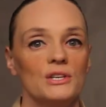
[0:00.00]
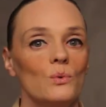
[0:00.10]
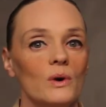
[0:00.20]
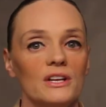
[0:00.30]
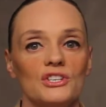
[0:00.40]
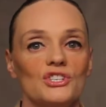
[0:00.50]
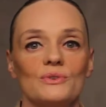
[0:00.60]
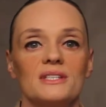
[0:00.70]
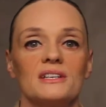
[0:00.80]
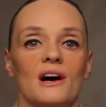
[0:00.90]
You wouldn't
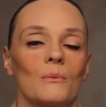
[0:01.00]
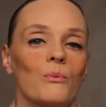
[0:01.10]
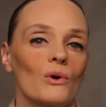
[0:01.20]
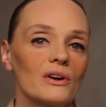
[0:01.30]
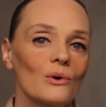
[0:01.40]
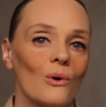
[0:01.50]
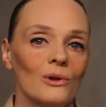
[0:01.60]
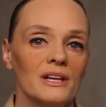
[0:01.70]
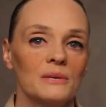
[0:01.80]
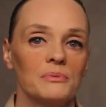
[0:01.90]
choose a young Border
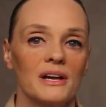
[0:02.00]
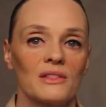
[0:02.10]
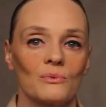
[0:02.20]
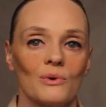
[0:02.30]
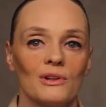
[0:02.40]
Collie to play the